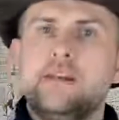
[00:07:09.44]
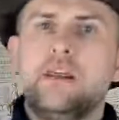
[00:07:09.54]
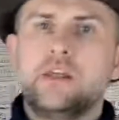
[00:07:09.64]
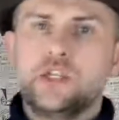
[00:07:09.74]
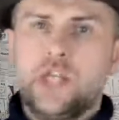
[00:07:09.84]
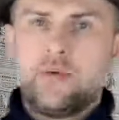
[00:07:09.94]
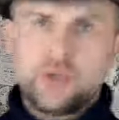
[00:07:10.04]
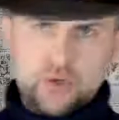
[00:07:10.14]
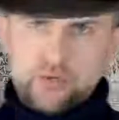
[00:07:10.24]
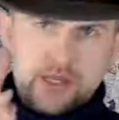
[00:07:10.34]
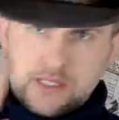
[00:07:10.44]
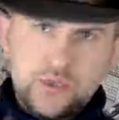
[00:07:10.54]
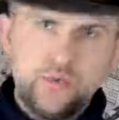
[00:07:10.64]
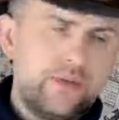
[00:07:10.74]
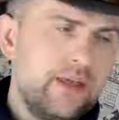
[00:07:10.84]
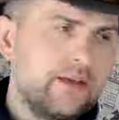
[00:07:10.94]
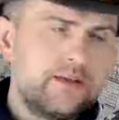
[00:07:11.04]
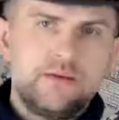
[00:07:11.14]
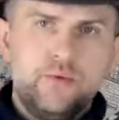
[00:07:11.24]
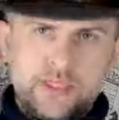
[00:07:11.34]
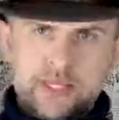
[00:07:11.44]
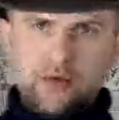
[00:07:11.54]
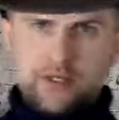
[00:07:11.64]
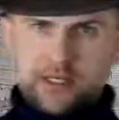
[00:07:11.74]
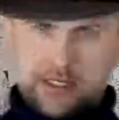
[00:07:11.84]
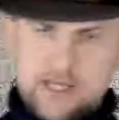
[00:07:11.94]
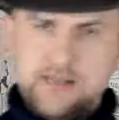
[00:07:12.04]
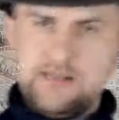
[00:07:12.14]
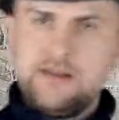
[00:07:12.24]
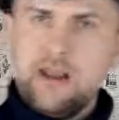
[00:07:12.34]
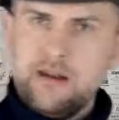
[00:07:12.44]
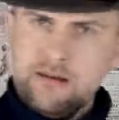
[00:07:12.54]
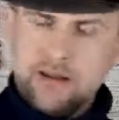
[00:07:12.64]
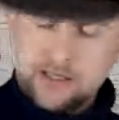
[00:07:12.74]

in English language. So these two things: what sounds exist and